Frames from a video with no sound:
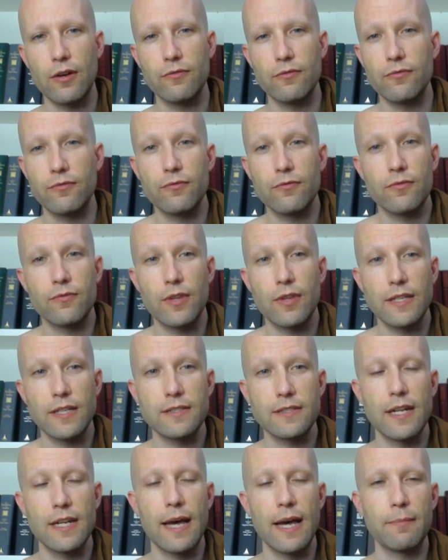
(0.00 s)
things that
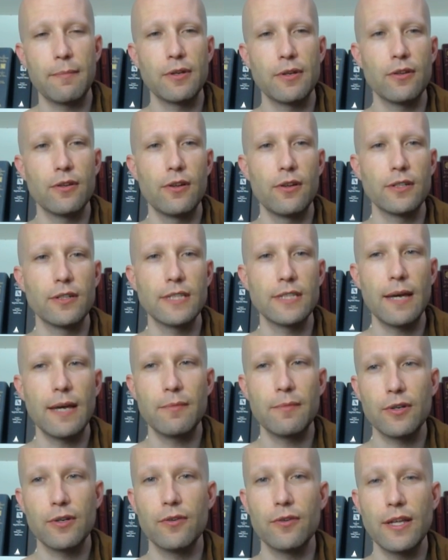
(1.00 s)
happened a long time
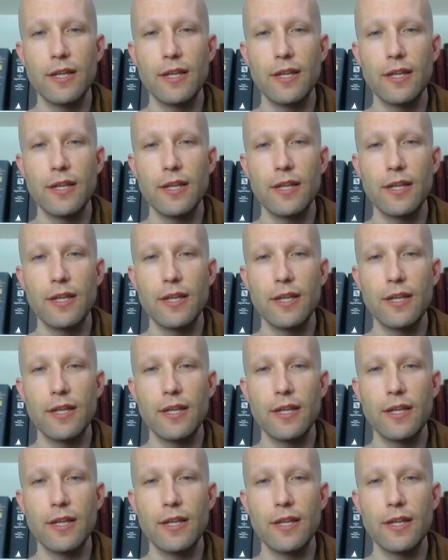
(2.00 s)
ago, that's